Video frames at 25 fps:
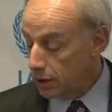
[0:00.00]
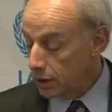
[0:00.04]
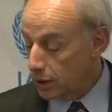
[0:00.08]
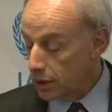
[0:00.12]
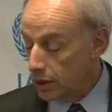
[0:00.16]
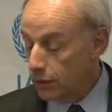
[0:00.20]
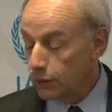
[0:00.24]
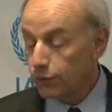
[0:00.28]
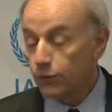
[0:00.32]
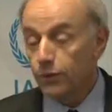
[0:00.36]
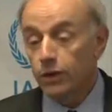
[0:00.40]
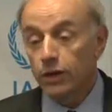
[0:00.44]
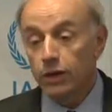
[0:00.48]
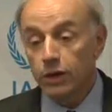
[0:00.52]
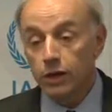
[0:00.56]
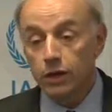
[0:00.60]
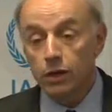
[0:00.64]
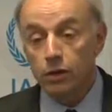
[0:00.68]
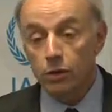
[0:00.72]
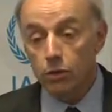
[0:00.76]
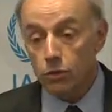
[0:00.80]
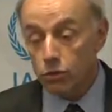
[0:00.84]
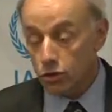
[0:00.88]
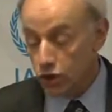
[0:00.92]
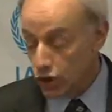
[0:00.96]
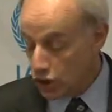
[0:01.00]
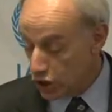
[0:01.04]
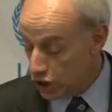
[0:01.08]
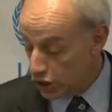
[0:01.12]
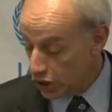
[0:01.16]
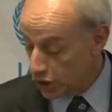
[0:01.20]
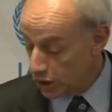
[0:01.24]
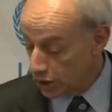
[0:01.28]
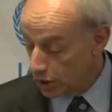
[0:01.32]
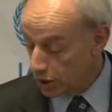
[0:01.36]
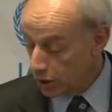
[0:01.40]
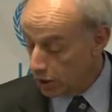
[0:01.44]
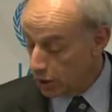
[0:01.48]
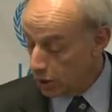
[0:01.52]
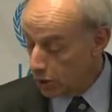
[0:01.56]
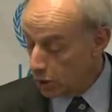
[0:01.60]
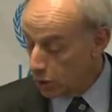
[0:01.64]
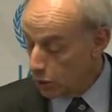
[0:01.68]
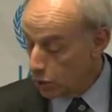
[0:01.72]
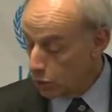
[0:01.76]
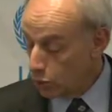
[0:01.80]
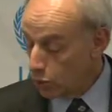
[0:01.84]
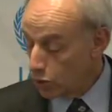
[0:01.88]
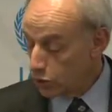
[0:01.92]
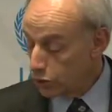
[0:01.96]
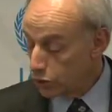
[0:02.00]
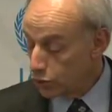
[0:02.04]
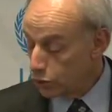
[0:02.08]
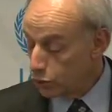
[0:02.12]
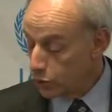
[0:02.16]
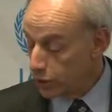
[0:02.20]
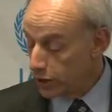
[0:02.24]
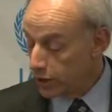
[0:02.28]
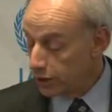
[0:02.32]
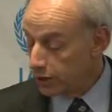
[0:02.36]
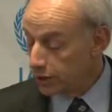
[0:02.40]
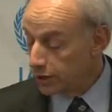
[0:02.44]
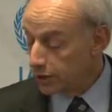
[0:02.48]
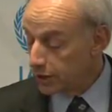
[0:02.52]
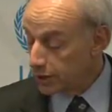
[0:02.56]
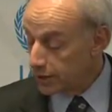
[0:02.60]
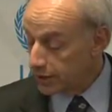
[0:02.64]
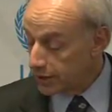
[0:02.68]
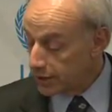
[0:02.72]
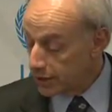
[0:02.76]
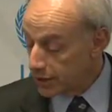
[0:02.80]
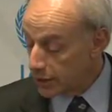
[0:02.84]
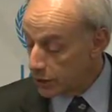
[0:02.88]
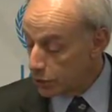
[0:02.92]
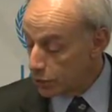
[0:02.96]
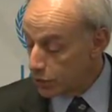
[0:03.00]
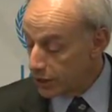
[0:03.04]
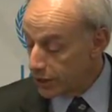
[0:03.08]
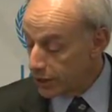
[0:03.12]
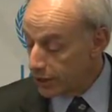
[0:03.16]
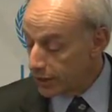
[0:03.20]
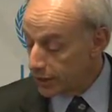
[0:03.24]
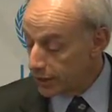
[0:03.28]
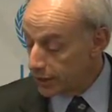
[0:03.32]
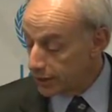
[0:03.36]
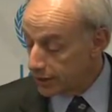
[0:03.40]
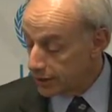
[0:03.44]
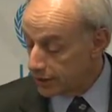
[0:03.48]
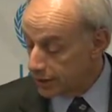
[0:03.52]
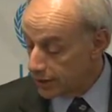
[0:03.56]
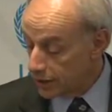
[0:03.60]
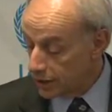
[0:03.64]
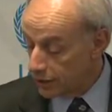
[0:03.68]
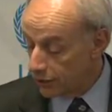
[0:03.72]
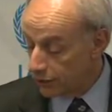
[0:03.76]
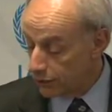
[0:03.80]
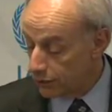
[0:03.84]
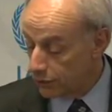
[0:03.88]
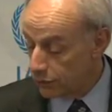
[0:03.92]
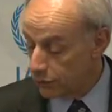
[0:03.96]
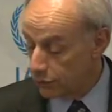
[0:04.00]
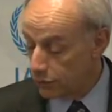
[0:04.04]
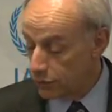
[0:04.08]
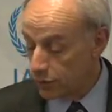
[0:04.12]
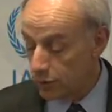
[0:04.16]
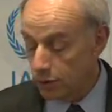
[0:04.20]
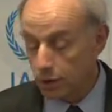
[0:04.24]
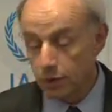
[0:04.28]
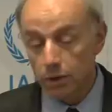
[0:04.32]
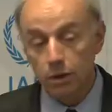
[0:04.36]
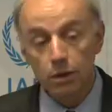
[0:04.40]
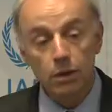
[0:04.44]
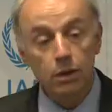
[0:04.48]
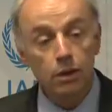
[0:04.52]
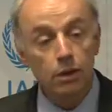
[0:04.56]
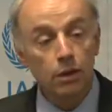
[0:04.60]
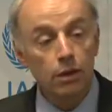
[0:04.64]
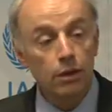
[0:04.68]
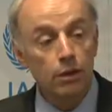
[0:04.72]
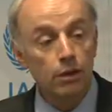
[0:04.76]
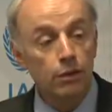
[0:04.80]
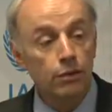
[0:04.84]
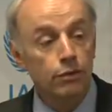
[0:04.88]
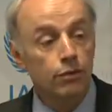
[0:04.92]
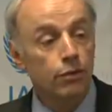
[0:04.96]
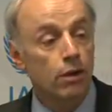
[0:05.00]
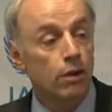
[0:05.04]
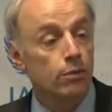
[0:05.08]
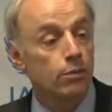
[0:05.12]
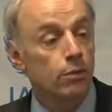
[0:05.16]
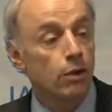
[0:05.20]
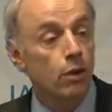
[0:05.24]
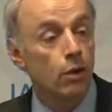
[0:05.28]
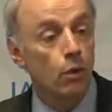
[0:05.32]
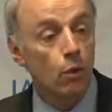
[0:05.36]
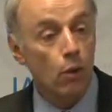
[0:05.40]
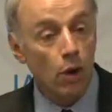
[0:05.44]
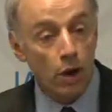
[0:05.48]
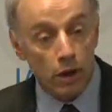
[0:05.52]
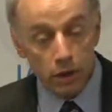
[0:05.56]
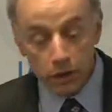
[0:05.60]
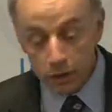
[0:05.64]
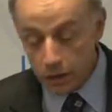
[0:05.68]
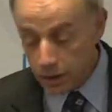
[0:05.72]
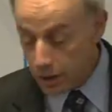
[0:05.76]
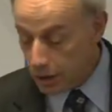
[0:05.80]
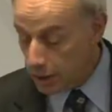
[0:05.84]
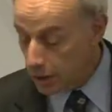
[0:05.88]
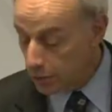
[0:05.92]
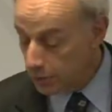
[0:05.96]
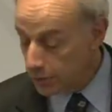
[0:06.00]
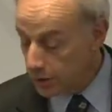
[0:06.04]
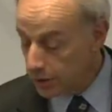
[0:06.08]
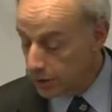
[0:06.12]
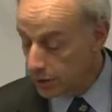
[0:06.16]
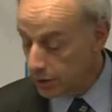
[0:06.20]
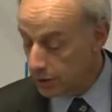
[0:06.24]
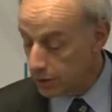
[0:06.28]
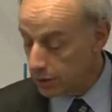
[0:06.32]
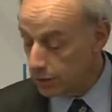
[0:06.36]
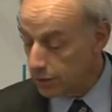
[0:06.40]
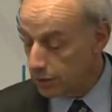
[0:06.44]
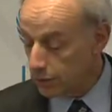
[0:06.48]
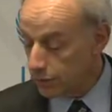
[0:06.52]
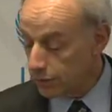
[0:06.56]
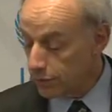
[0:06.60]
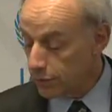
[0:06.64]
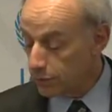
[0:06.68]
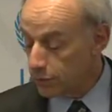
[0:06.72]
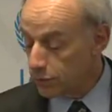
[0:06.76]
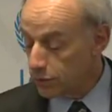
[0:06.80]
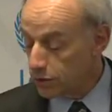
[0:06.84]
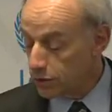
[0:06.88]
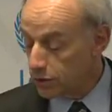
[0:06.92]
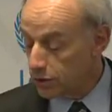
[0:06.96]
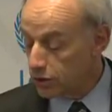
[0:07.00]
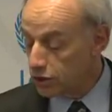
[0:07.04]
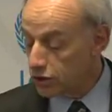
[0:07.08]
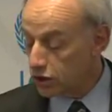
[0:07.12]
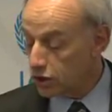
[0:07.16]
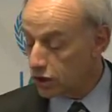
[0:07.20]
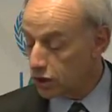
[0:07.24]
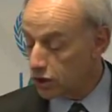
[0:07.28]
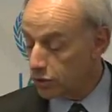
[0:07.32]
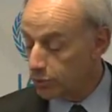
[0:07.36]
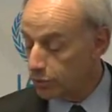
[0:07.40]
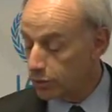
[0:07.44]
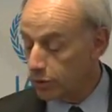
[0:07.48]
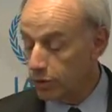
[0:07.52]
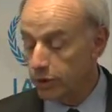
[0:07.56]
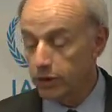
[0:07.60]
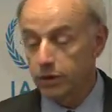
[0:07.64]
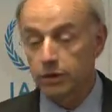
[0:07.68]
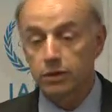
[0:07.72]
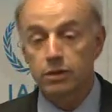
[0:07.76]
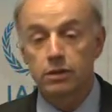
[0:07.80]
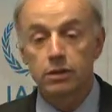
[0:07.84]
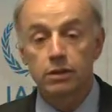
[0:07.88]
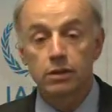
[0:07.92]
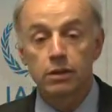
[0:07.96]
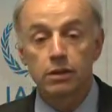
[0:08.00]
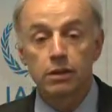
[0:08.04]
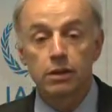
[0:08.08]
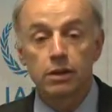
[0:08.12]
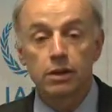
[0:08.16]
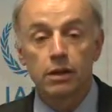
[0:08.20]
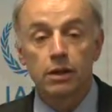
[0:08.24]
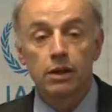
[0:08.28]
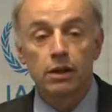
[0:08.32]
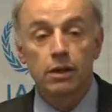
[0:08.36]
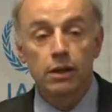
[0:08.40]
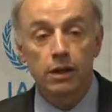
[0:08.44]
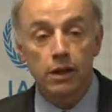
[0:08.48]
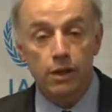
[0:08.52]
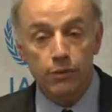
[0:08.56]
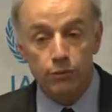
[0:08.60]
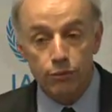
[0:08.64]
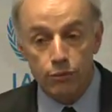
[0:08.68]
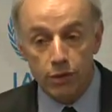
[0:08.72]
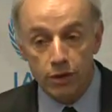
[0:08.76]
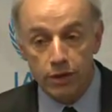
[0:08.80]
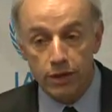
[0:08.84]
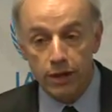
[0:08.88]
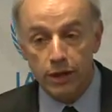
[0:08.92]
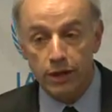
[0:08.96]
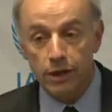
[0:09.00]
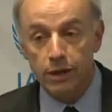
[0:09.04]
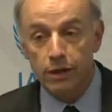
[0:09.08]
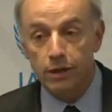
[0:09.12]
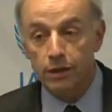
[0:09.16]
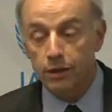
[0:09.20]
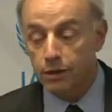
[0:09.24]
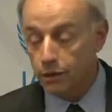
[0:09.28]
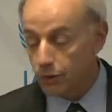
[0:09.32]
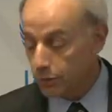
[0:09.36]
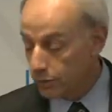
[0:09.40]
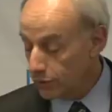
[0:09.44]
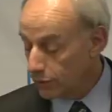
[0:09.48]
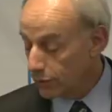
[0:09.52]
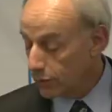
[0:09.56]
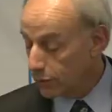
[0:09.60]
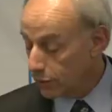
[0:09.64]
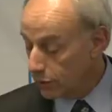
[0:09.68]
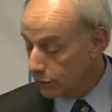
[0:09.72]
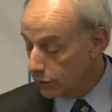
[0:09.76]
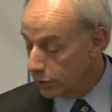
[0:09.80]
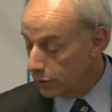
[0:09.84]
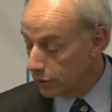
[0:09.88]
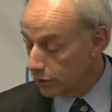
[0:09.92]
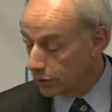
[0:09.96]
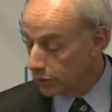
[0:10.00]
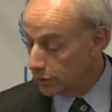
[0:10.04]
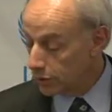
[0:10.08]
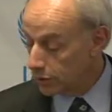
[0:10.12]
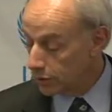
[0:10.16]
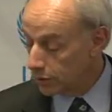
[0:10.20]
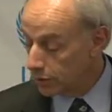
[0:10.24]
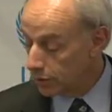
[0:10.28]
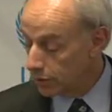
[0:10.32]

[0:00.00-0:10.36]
if he or she were to eat seaweed and seafood from 1 kilometer from the discharge point every day for a year.